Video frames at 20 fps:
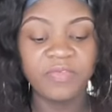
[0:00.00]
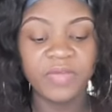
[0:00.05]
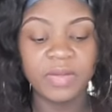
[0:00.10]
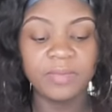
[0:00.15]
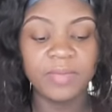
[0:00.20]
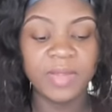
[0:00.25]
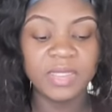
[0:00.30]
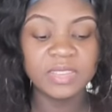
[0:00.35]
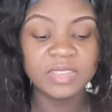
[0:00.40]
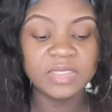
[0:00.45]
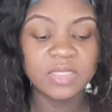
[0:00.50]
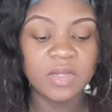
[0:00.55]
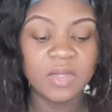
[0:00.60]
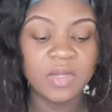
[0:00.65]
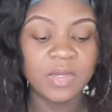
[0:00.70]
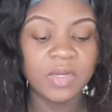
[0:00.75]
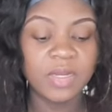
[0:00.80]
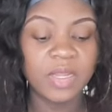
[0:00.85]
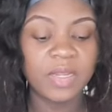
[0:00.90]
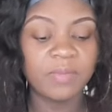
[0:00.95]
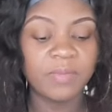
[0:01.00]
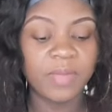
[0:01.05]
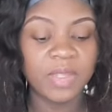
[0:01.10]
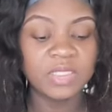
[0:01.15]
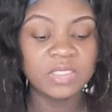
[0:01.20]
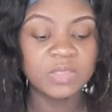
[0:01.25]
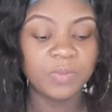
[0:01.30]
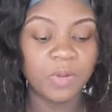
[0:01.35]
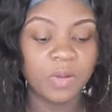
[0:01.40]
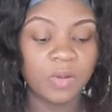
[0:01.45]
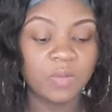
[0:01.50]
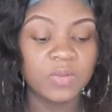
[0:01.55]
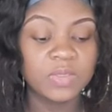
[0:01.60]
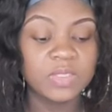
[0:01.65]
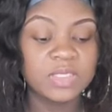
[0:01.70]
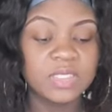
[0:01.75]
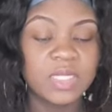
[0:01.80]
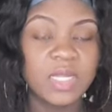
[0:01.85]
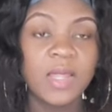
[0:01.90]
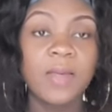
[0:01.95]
and my son and my spouse,